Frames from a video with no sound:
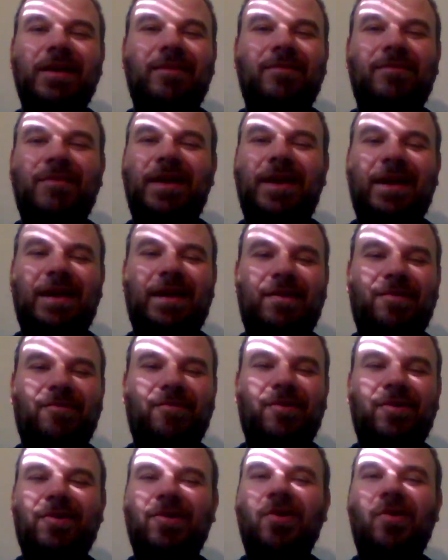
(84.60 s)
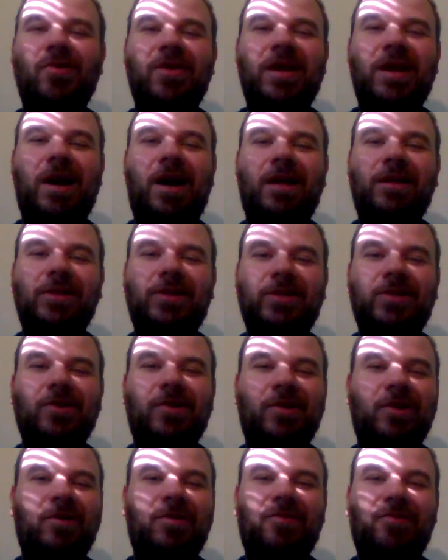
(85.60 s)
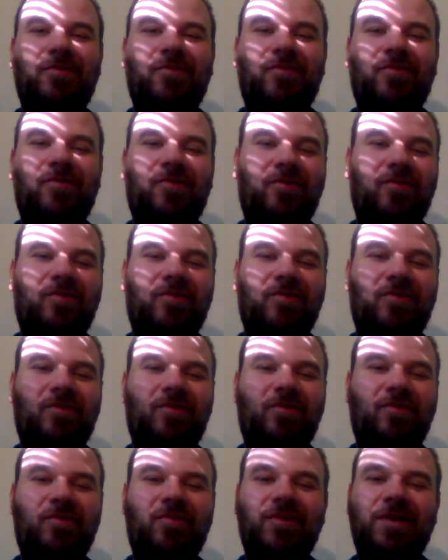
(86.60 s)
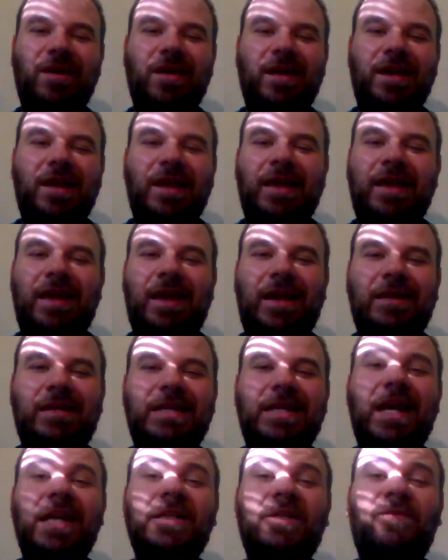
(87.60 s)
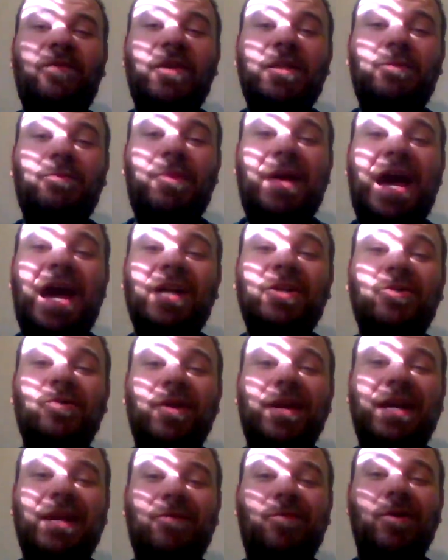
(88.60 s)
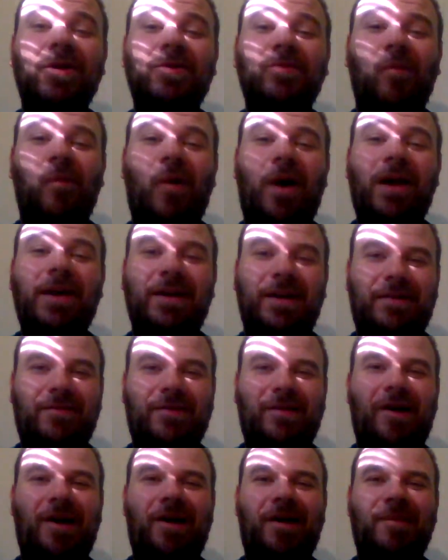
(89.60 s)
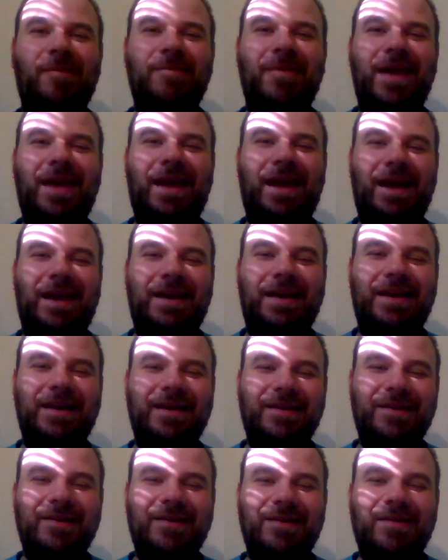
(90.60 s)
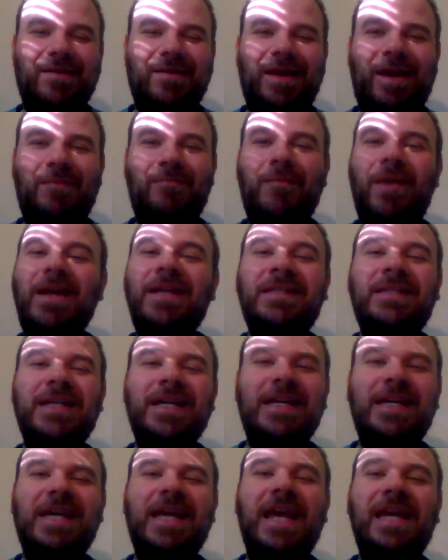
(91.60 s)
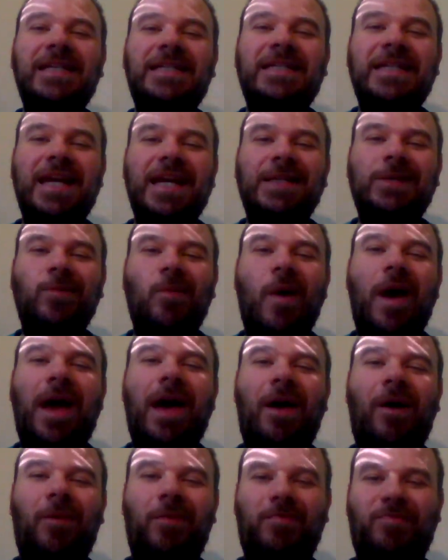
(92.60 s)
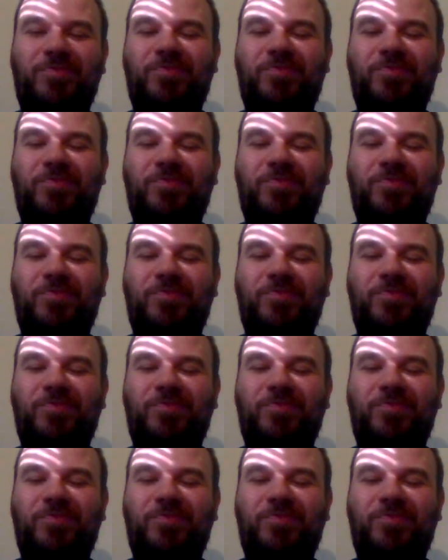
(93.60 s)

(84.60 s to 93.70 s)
Man, Cody Hollister. And Dez Fitzpatrick was one. Oh, man. And Mason Kinsey as well.